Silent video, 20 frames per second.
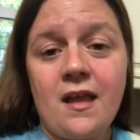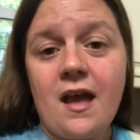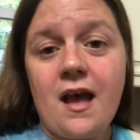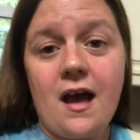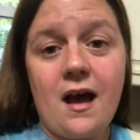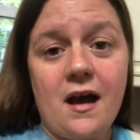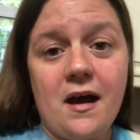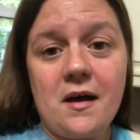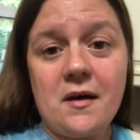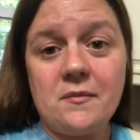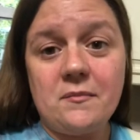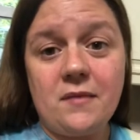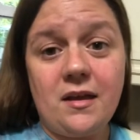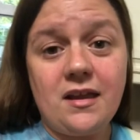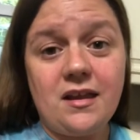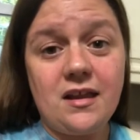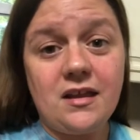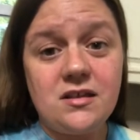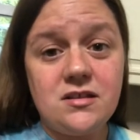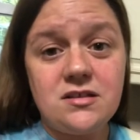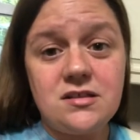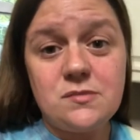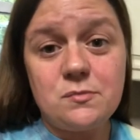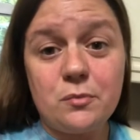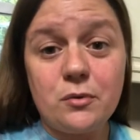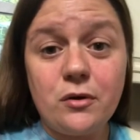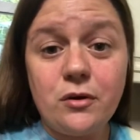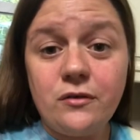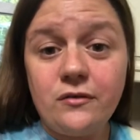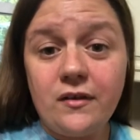Um, it is
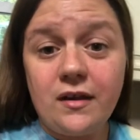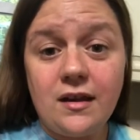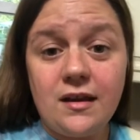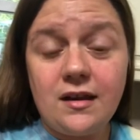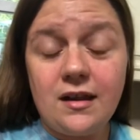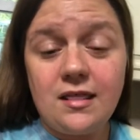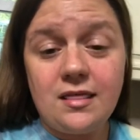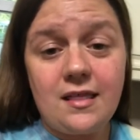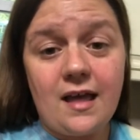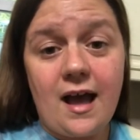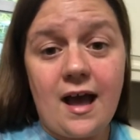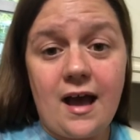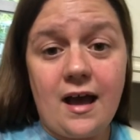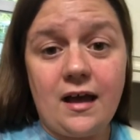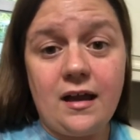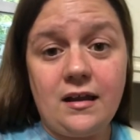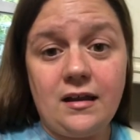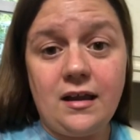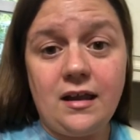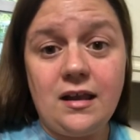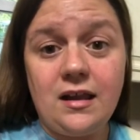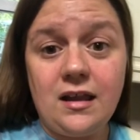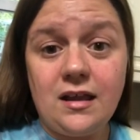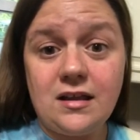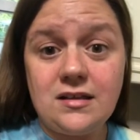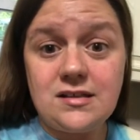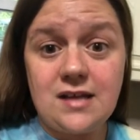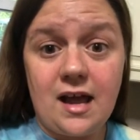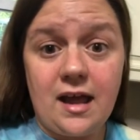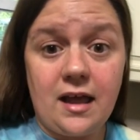proven that eating a
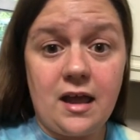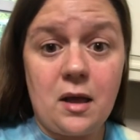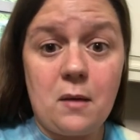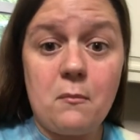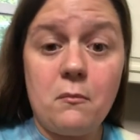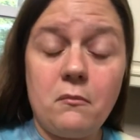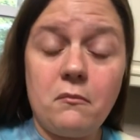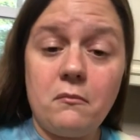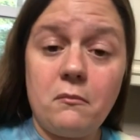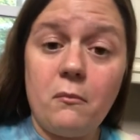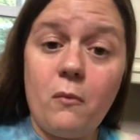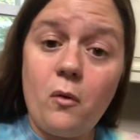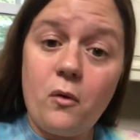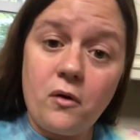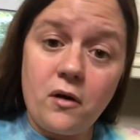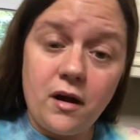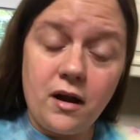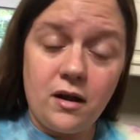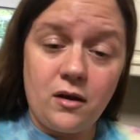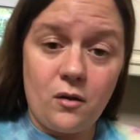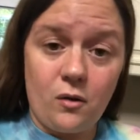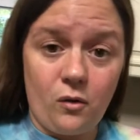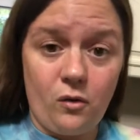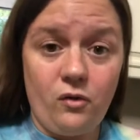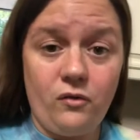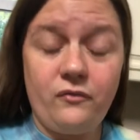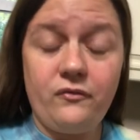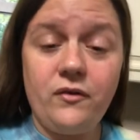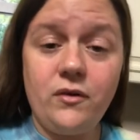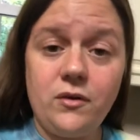diet more in whole
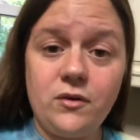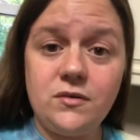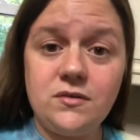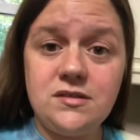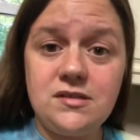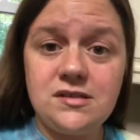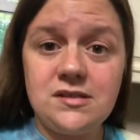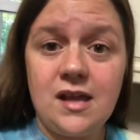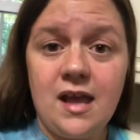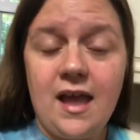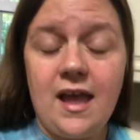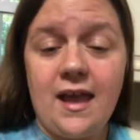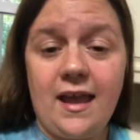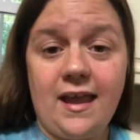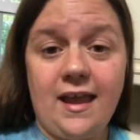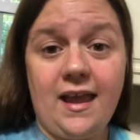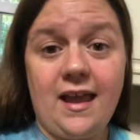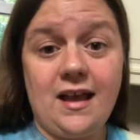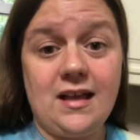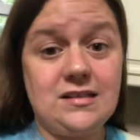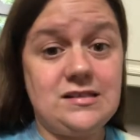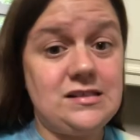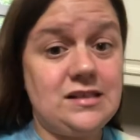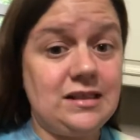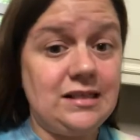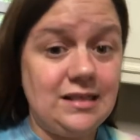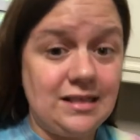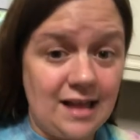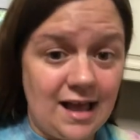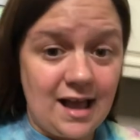foods and
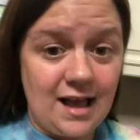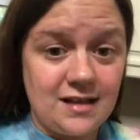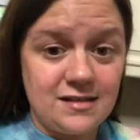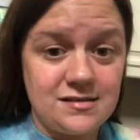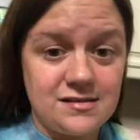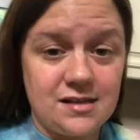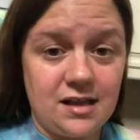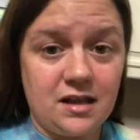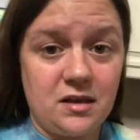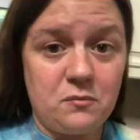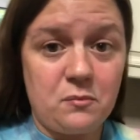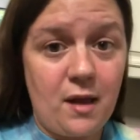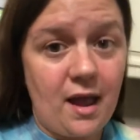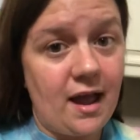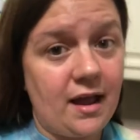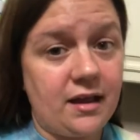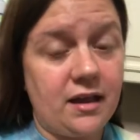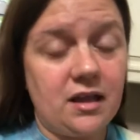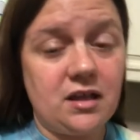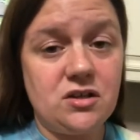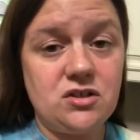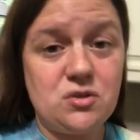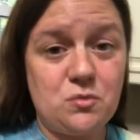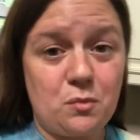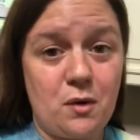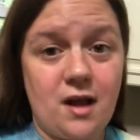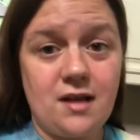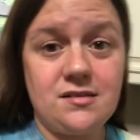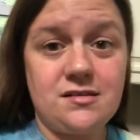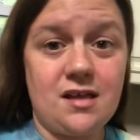less in packaged,
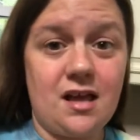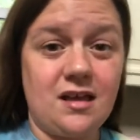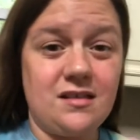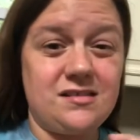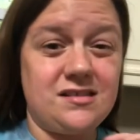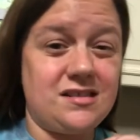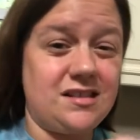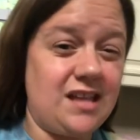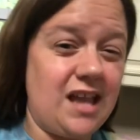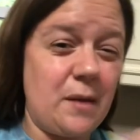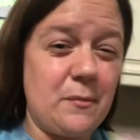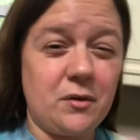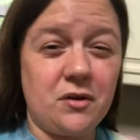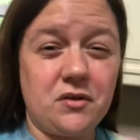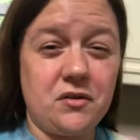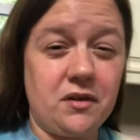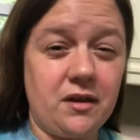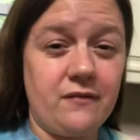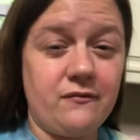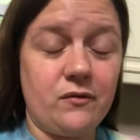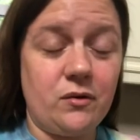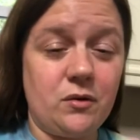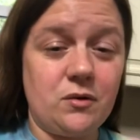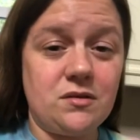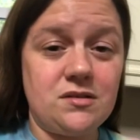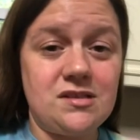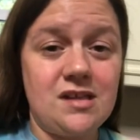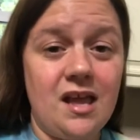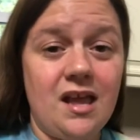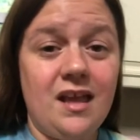processed, chemically
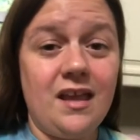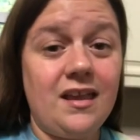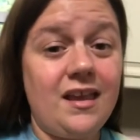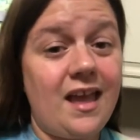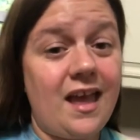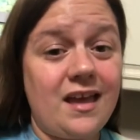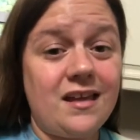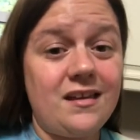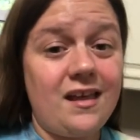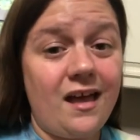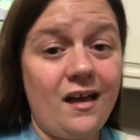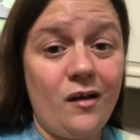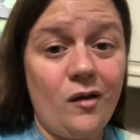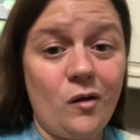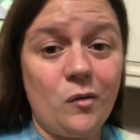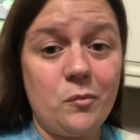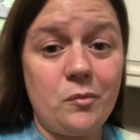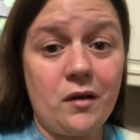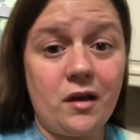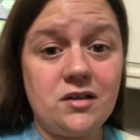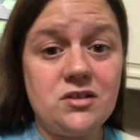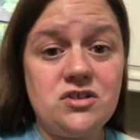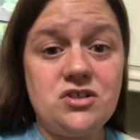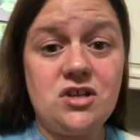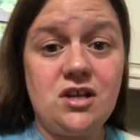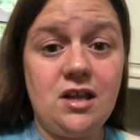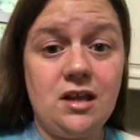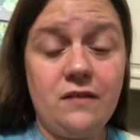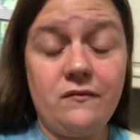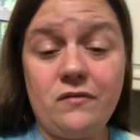foods can help
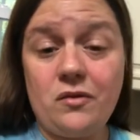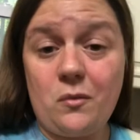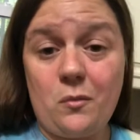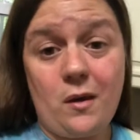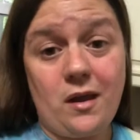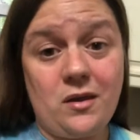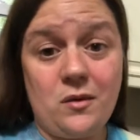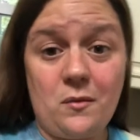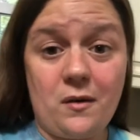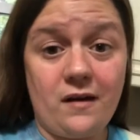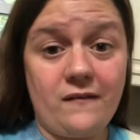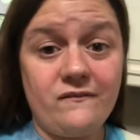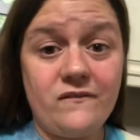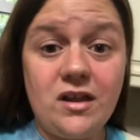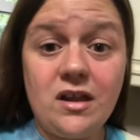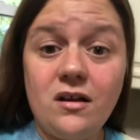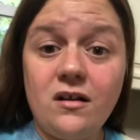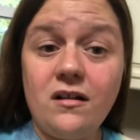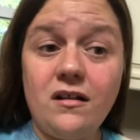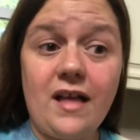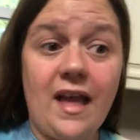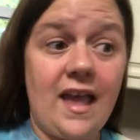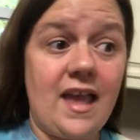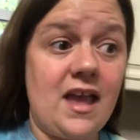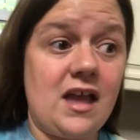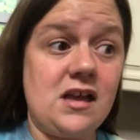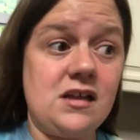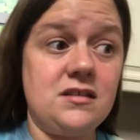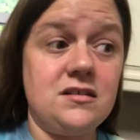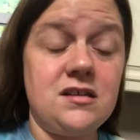achieve the way you want to feel
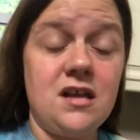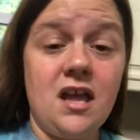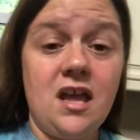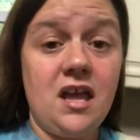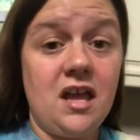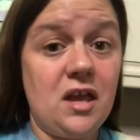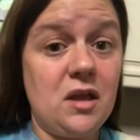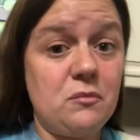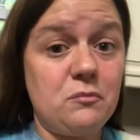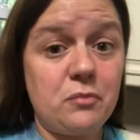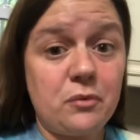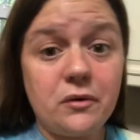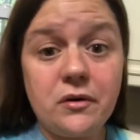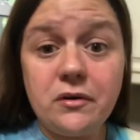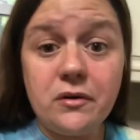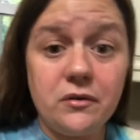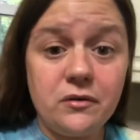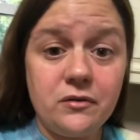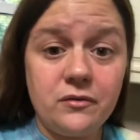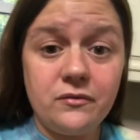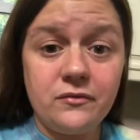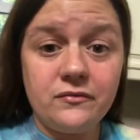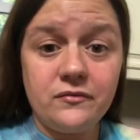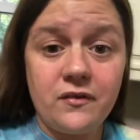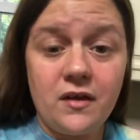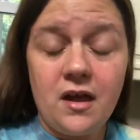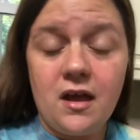and improve